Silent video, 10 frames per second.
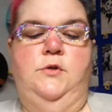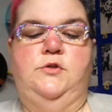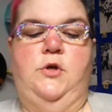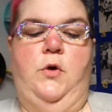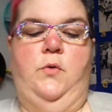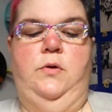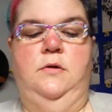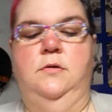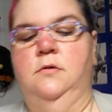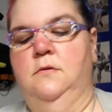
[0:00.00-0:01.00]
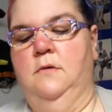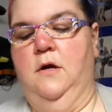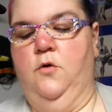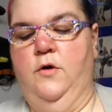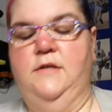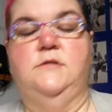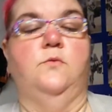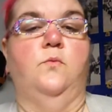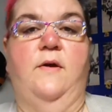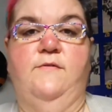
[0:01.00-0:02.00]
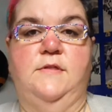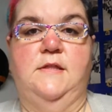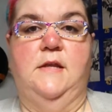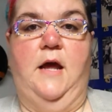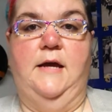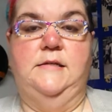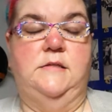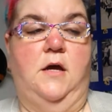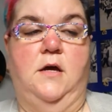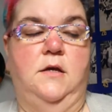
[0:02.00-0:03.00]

So according to everything that I saw,